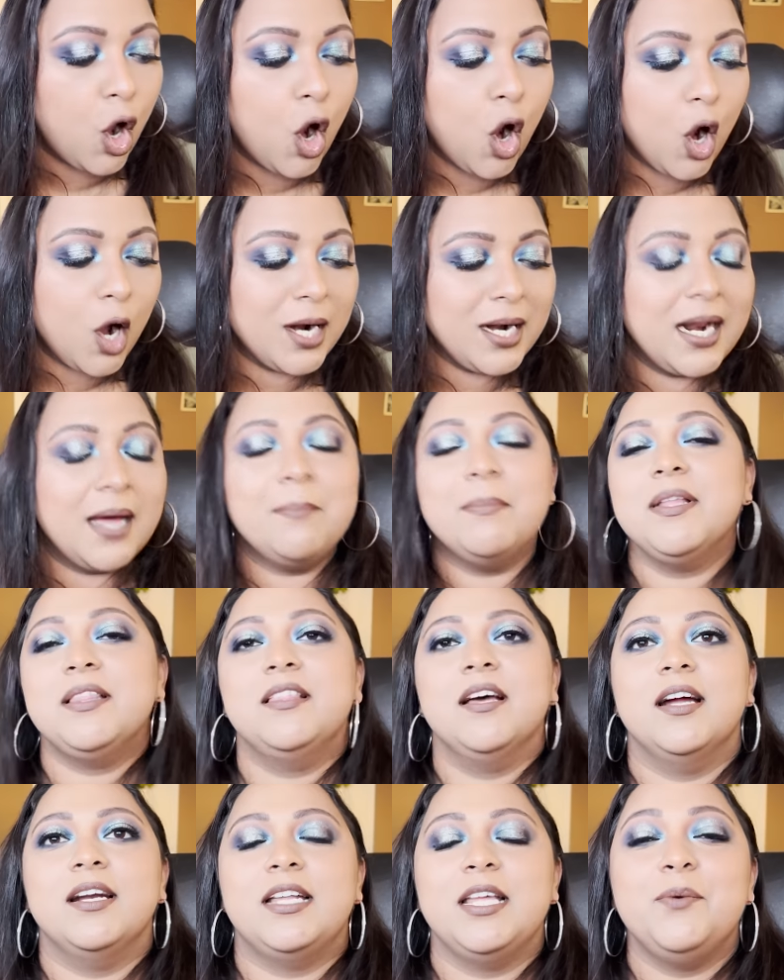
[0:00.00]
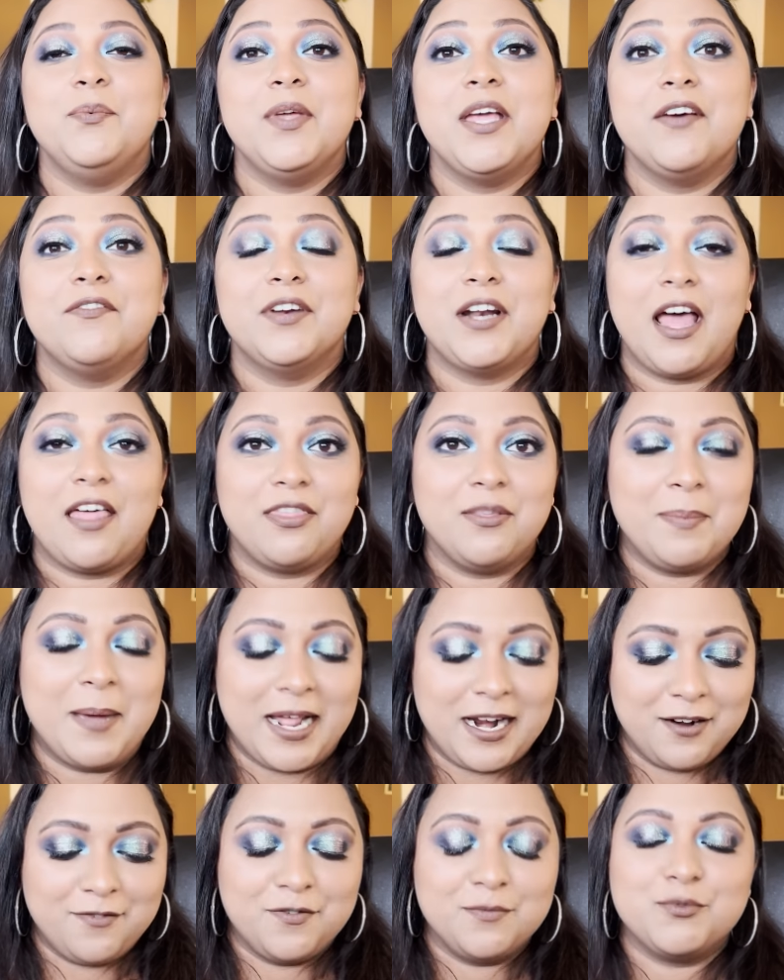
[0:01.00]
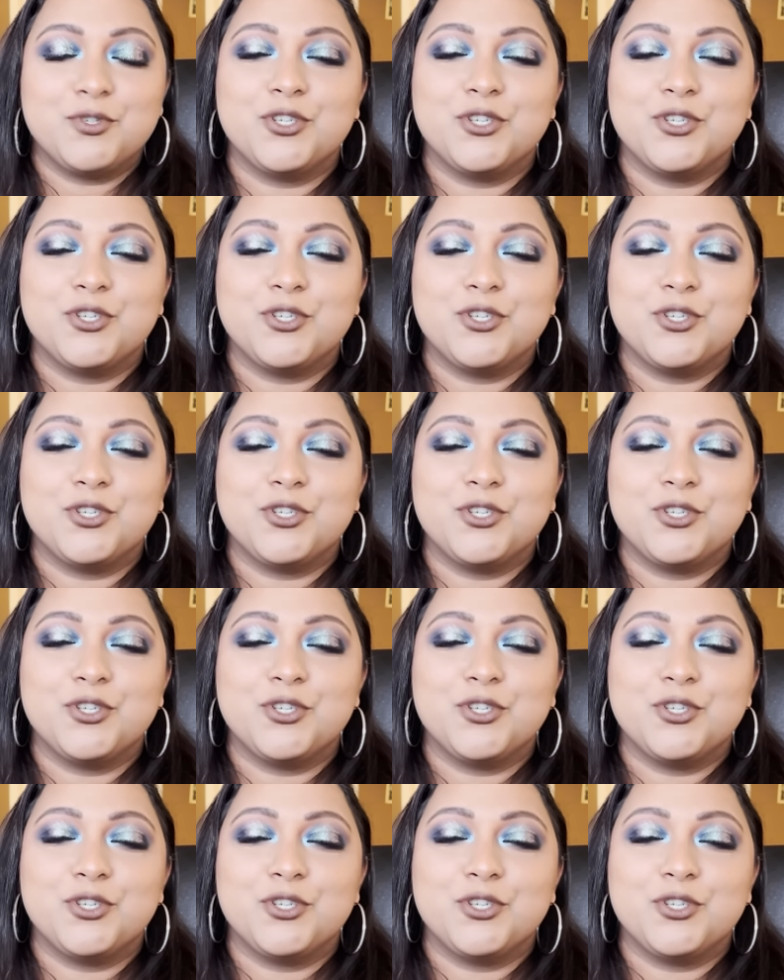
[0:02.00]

On number 30, we have another palette from